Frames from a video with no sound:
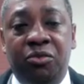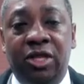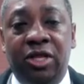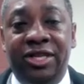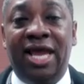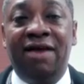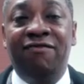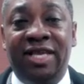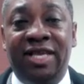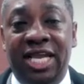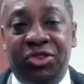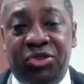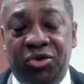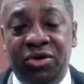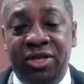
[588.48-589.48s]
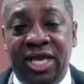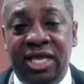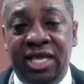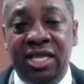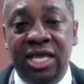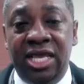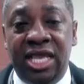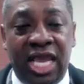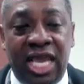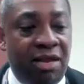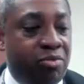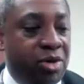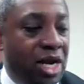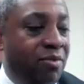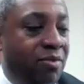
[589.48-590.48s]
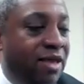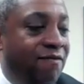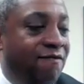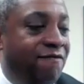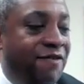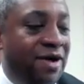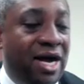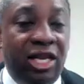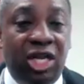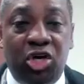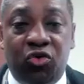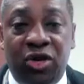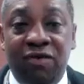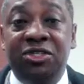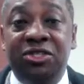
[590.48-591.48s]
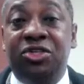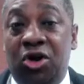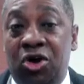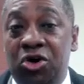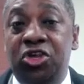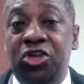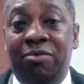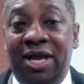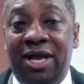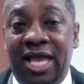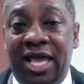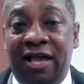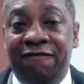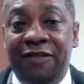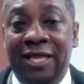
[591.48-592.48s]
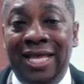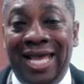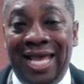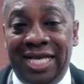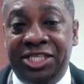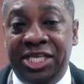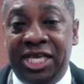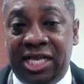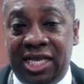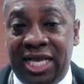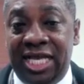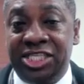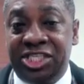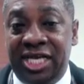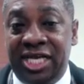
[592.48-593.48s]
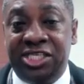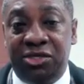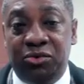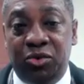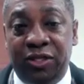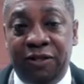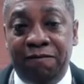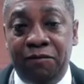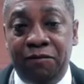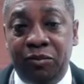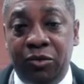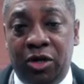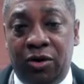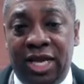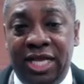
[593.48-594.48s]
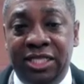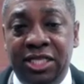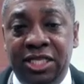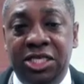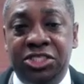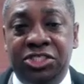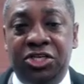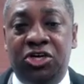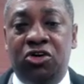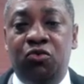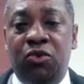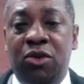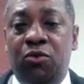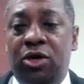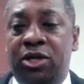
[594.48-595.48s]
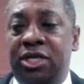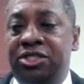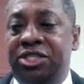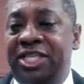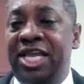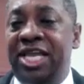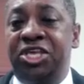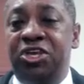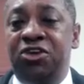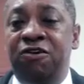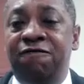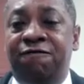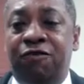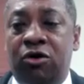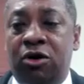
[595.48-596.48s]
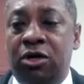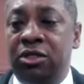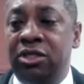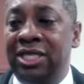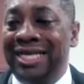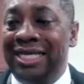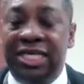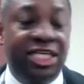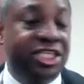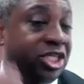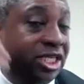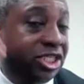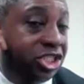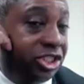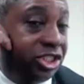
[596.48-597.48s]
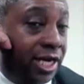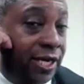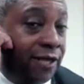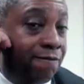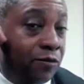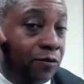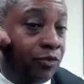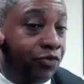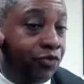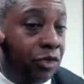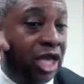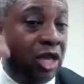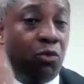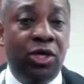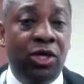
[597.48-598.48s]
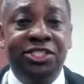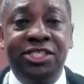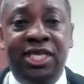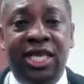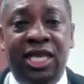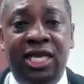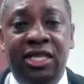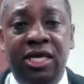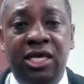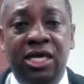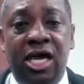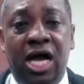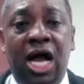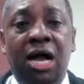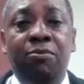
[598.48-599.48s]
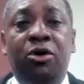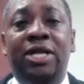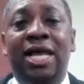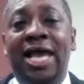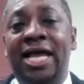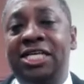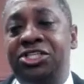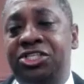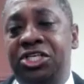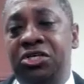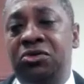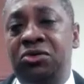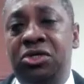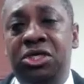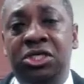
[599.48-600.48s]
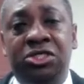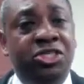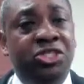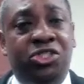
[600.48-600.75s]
navigate through that and probably even file a grievance on your behalf as a class action one. All right? So we want to thank you for listening today. And once again, I'm going to ask you to